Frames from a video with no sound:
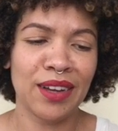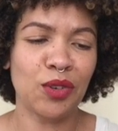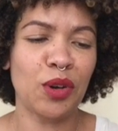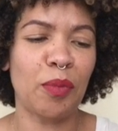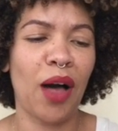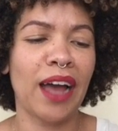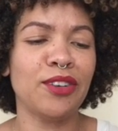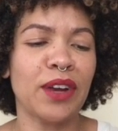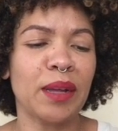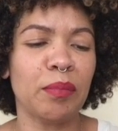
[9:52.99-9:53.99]
Triple
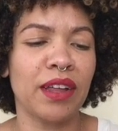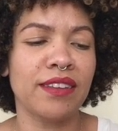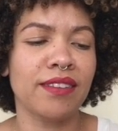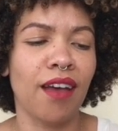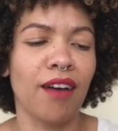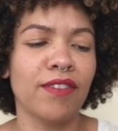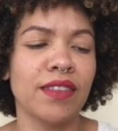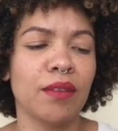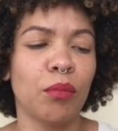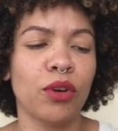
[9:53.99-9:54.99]
hydrating blend
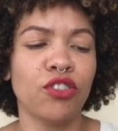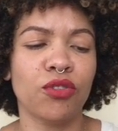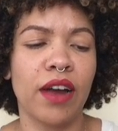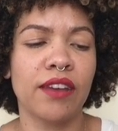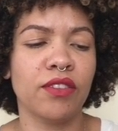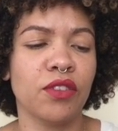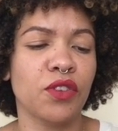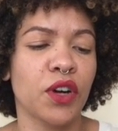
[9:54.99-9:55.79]
softens and moisturizes